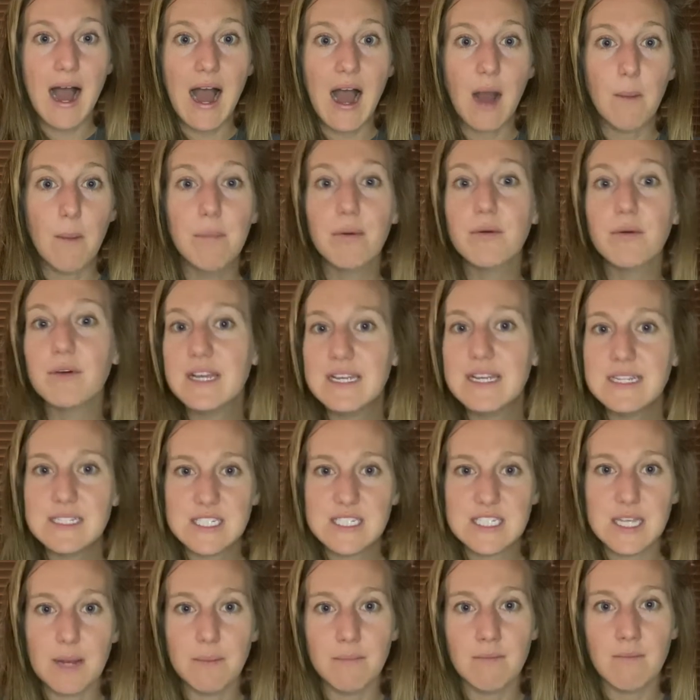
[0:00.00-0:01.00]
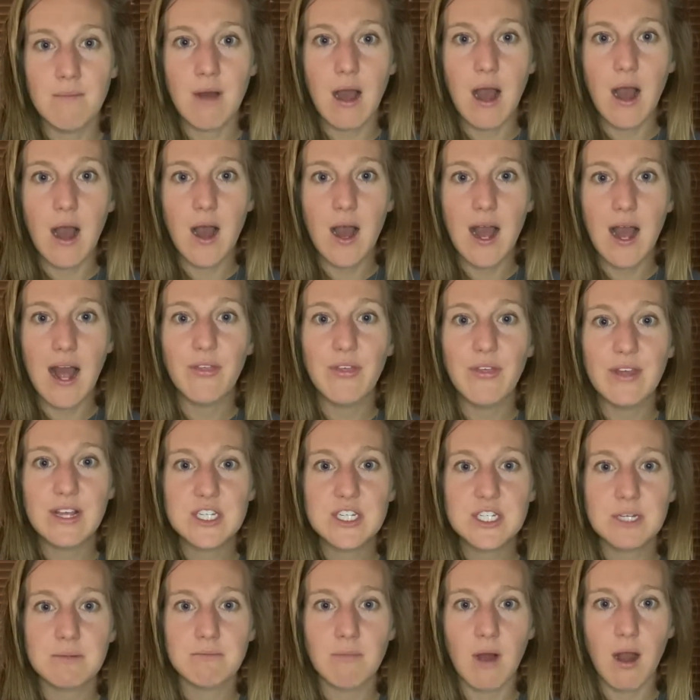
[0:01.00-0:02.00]
Please, I think
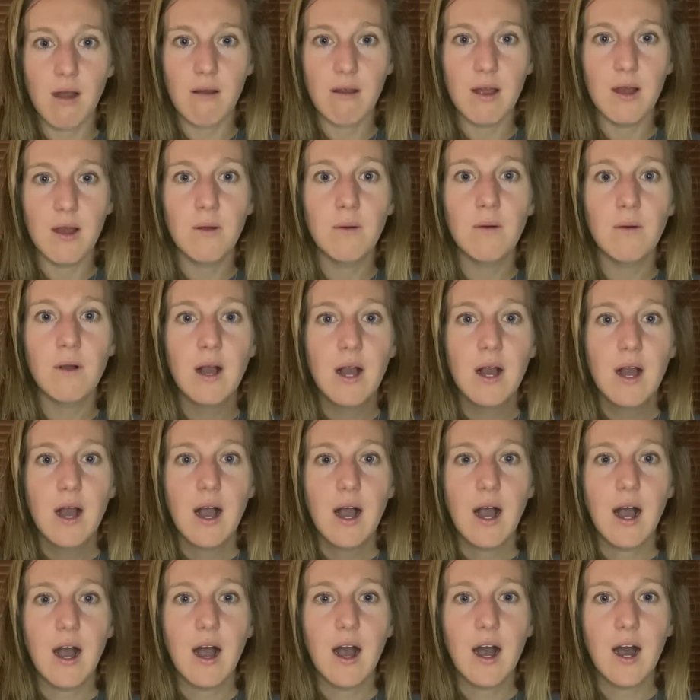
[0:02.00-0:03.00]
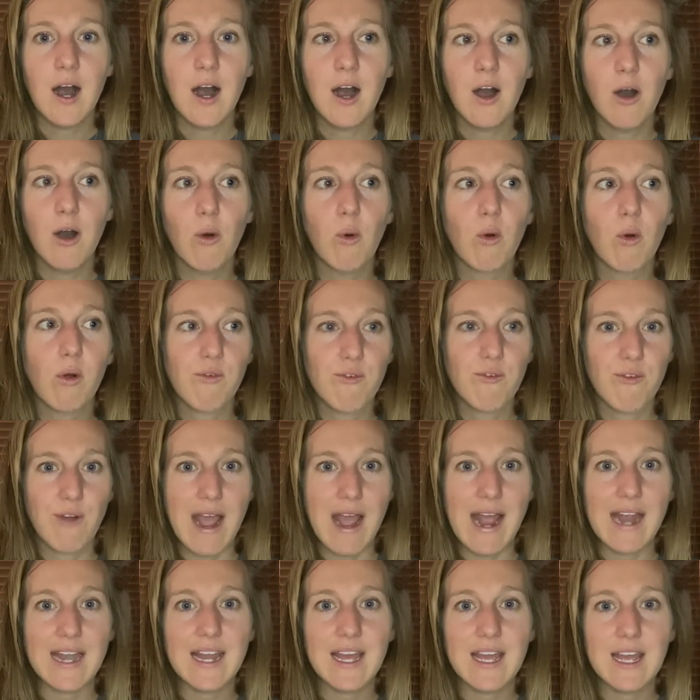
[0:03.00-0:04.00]
tomorrow or
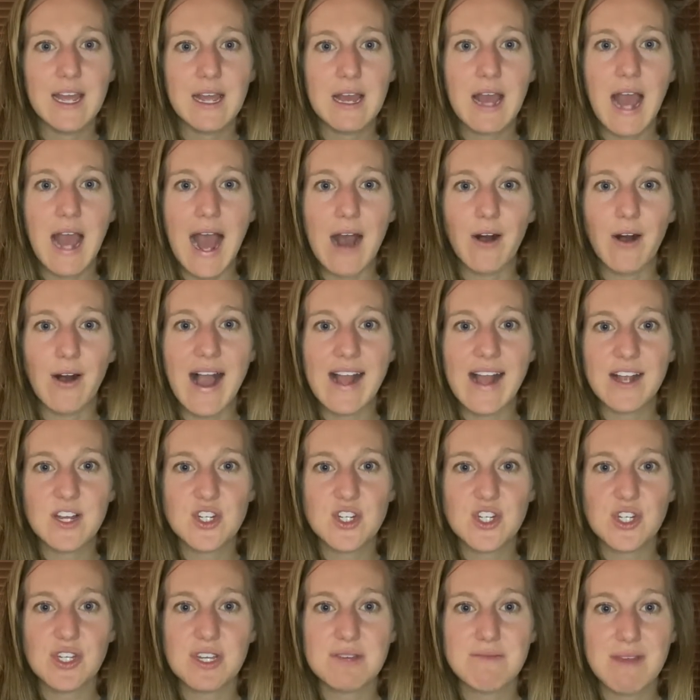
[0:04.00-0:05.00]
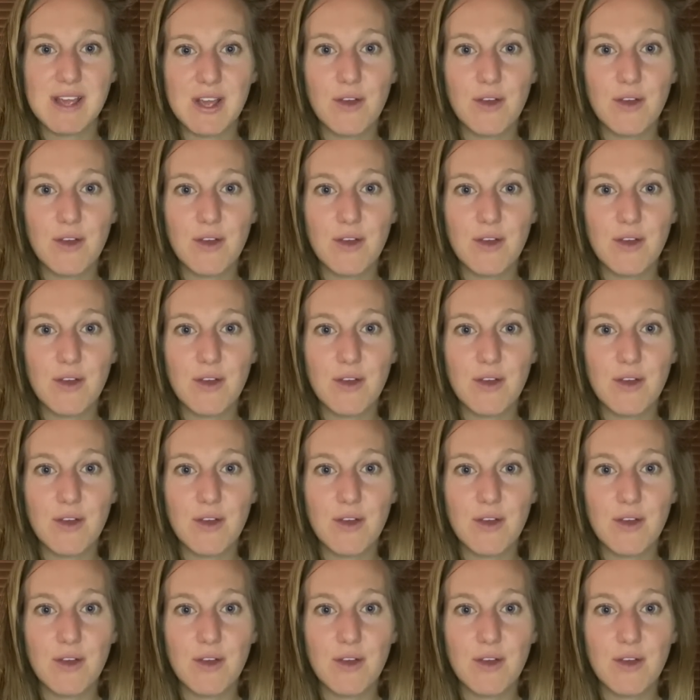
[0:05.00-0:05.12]
Friday, I'll actually make a